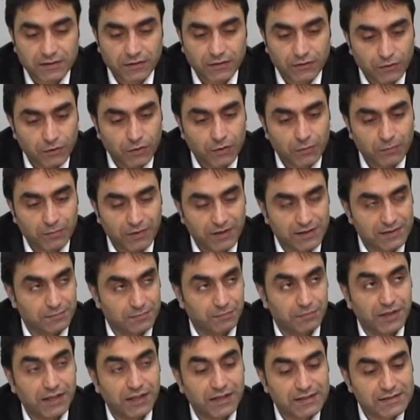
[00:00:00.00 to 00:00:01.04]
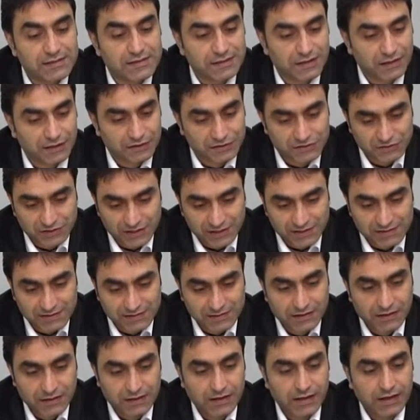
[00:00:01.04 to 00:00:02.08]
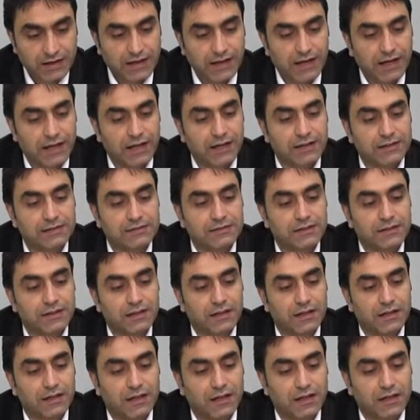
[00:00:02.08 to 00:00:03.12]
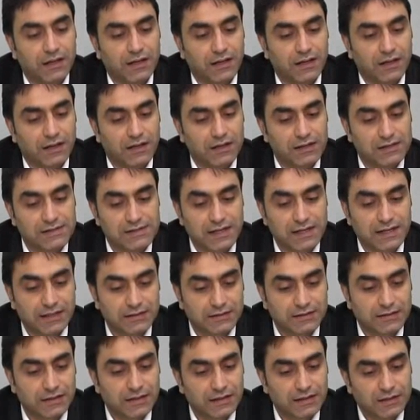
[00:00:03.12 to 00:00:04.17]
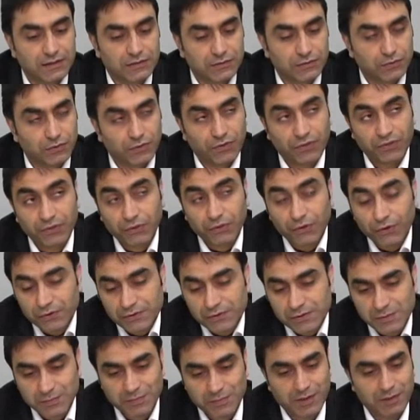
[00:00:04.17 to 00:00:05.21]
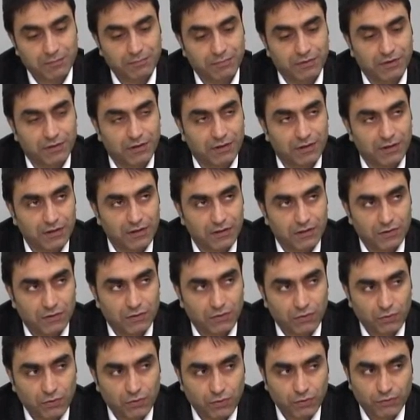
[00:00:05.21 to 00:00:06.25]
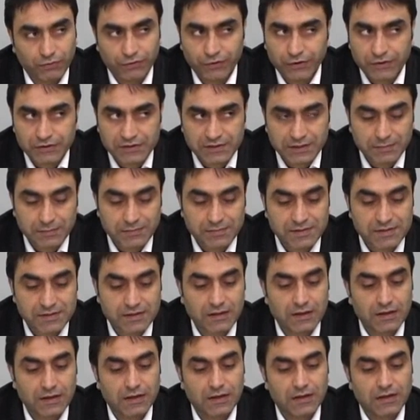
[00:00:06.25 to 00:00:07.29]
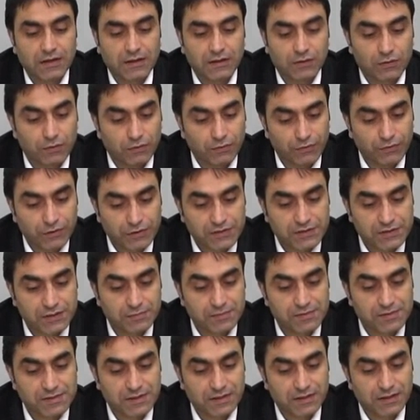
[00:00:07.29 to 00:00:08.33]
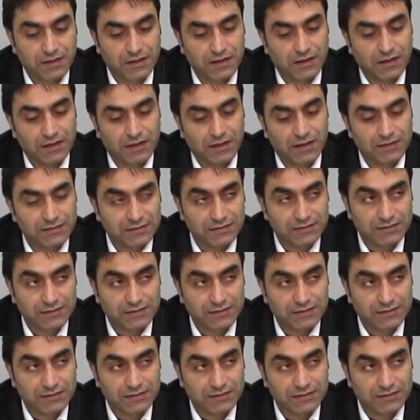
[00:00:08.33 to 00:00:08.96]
said to those people who worships other than Allah, that they will go hellfire.